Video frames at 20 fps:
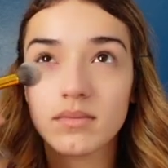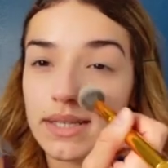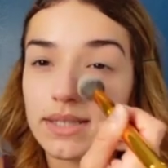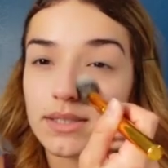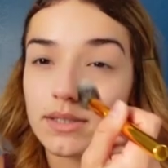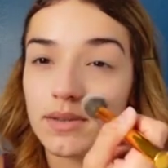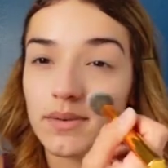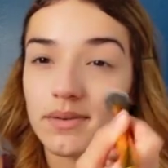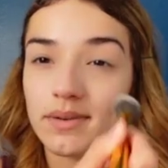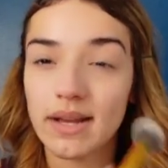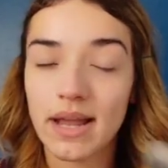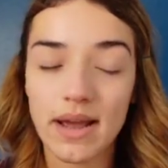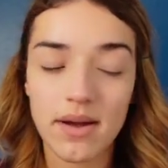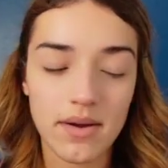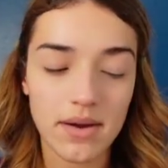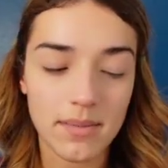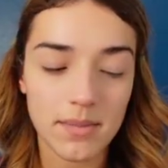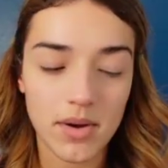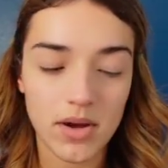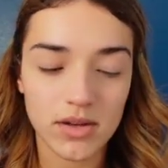So now
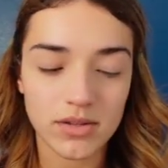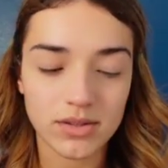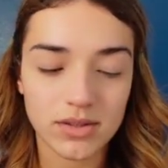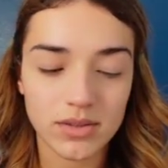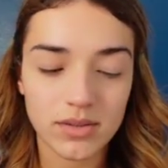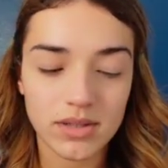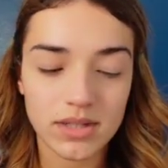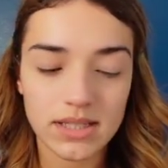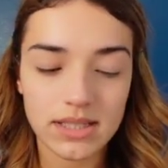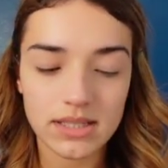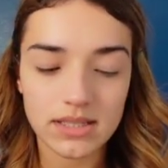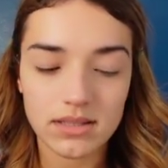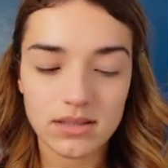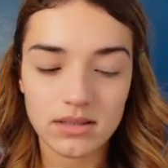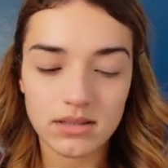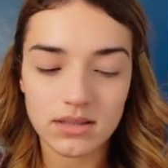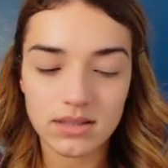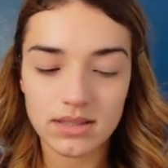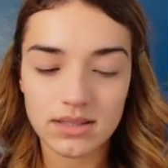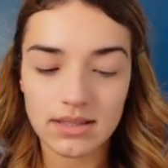I'm also going to
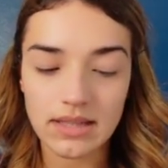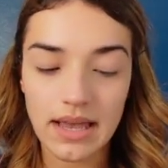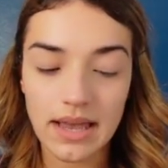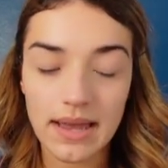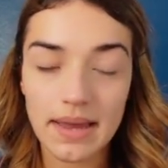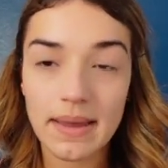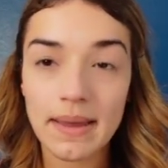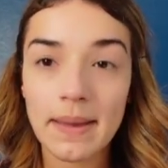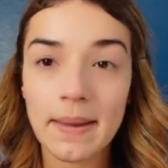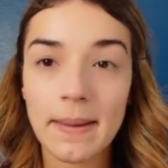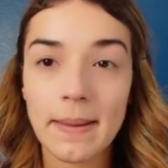set